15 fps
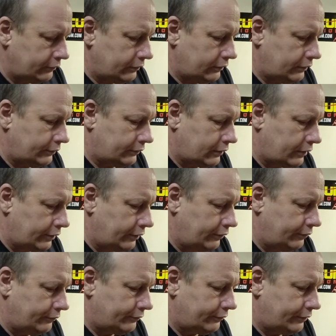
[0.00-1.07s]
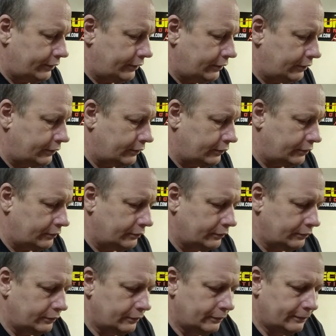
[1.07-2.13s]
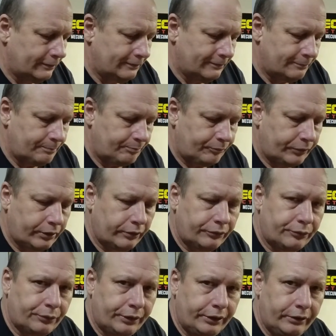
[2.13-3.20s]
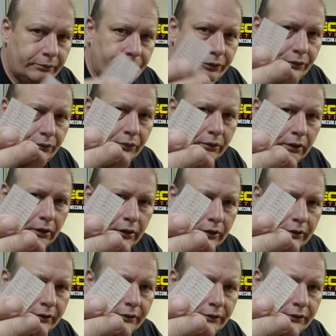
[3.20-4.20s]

is I use the 3M dual lock